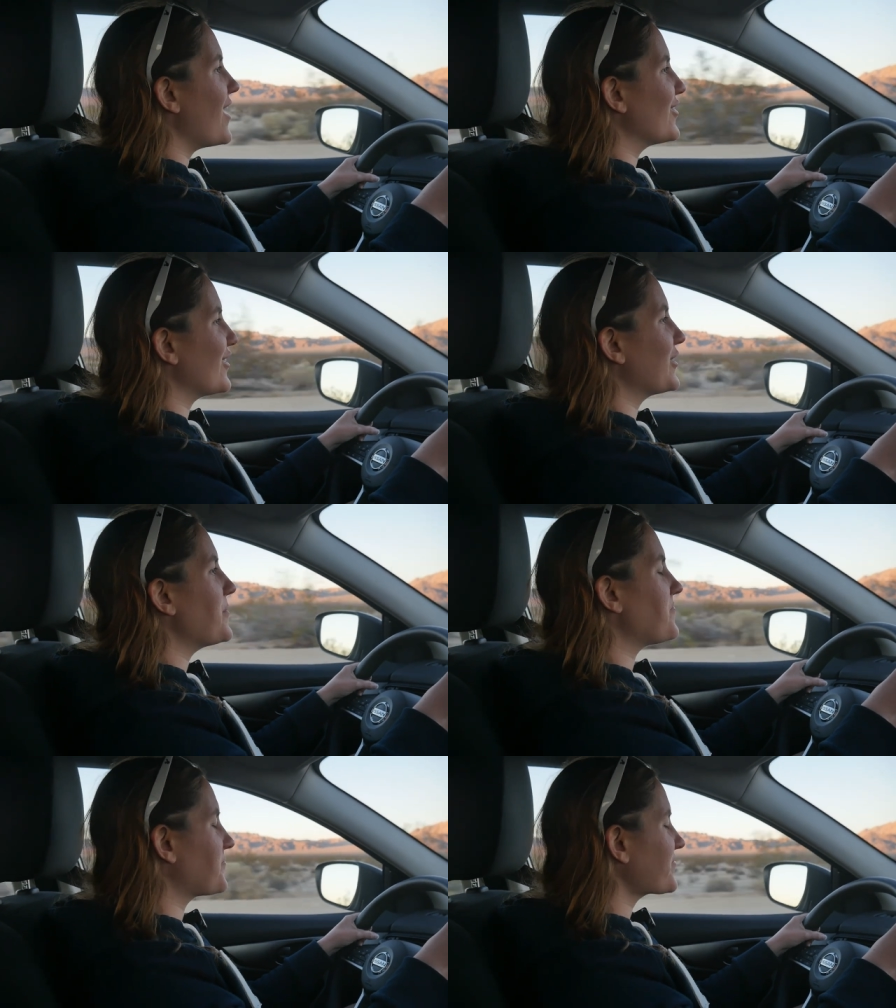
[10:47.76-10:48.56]

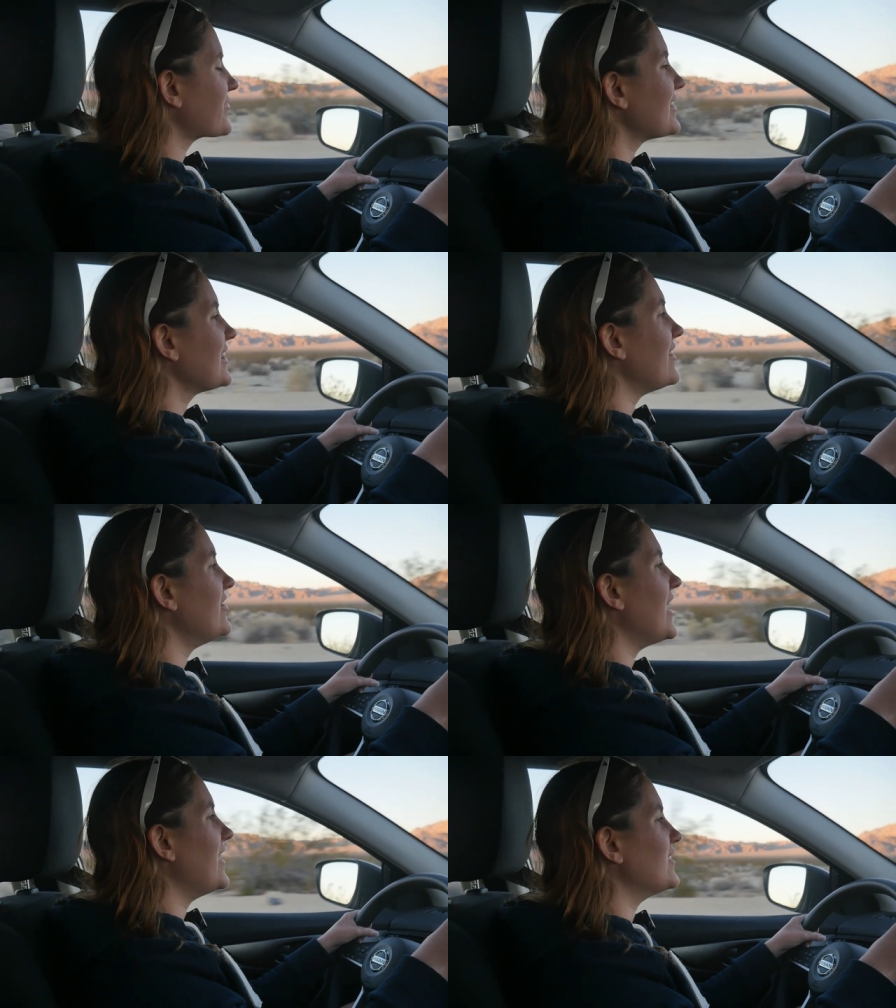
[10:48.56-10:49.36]
other
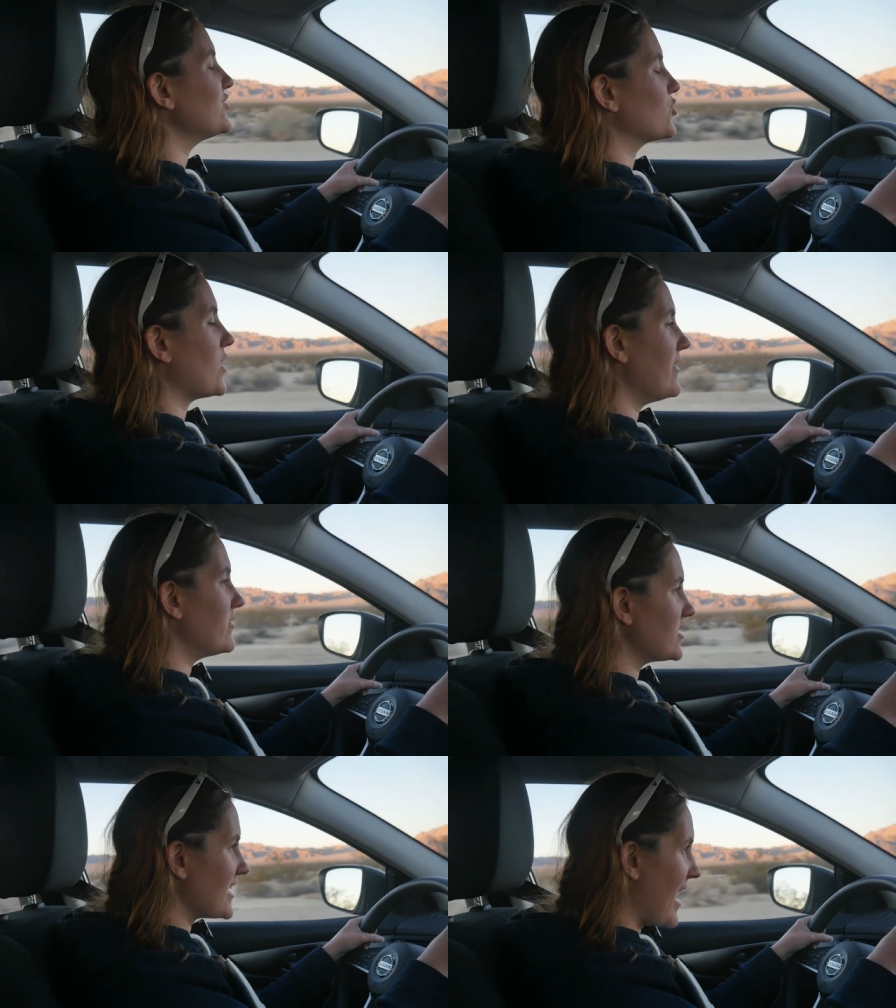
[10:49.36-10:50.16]
than
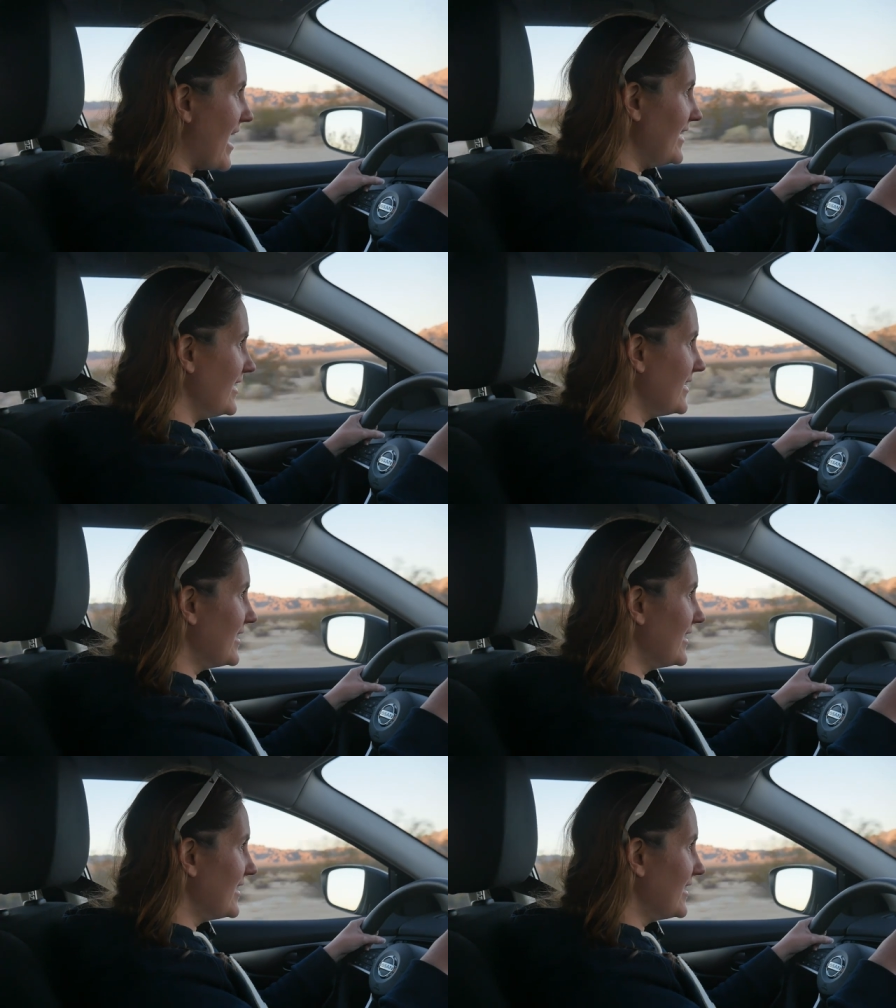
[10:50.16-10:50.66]
driver's ed,